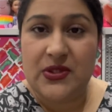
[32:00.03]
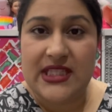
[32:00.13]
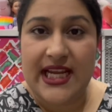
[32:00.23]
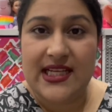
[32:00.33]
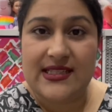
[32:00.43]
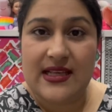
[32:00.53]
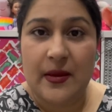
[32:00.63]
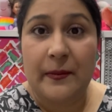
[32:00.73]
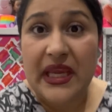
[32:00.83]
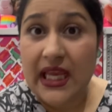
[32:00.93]
days
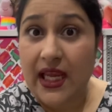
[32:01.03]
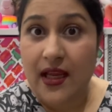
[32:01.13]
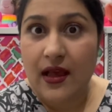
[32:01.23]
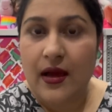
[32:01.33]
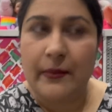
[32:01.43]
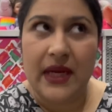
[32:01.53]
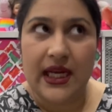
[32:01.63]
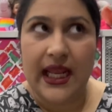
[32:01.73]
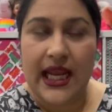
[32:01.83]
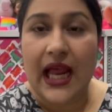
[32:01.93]
being
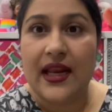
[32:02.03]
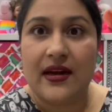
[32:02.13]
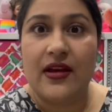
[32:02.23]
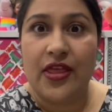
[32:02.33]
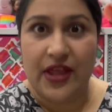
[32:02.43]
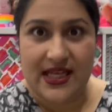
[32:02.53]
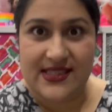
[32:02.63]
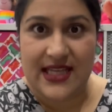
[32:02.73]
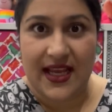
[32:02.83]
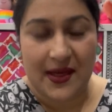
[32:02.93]
Monday and
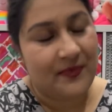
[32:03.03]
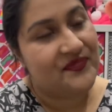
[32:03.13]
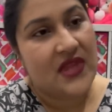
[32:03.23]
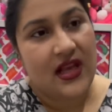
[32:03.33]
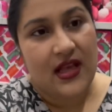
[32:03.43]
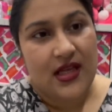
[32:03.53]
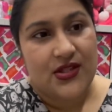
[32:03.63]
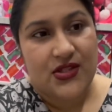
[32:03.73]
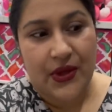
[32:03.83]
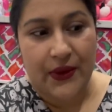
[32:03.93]
Thursday.
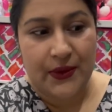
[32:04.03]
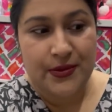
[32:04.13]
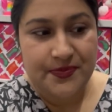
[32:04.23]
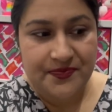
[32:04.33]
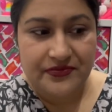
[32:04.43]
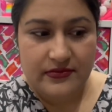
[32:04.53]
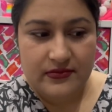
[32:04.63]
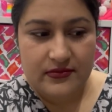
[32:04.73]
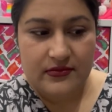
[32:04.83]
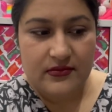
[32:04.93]
So
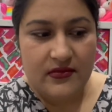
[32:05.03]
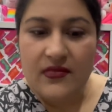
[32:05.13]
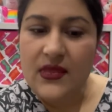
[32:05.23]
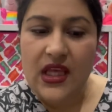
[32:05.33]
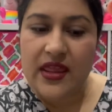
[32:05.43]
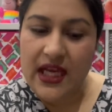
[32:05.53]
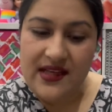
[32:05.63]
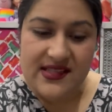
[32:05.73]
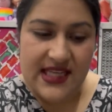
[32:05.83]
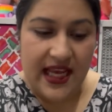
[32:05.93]

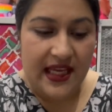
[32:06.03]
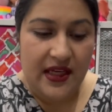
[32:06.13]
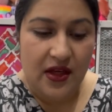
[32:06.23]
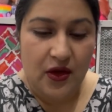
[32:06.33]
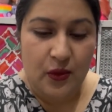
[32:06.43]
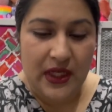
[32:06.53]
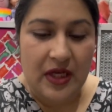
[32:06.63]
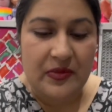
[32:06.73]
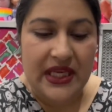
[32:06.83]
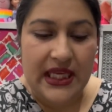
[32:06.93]
Thursday will
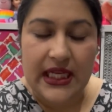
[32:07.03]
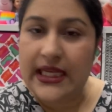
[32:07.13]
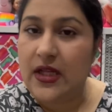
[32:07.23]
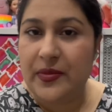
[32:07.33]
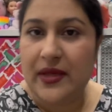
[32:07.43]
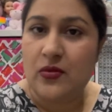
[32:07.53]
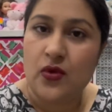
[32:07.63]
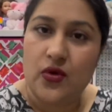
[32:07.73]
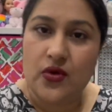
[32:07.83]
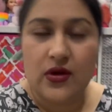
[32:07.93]
be a little bit
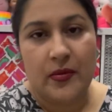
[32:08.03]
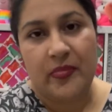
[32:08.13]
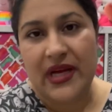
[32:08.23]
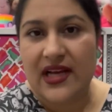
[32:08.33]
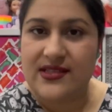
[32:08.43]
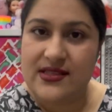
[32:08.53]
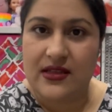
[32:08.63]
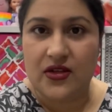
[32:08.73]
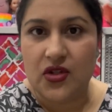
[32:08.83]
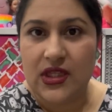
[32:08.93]
more
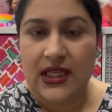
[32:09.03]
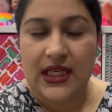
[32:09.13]
personal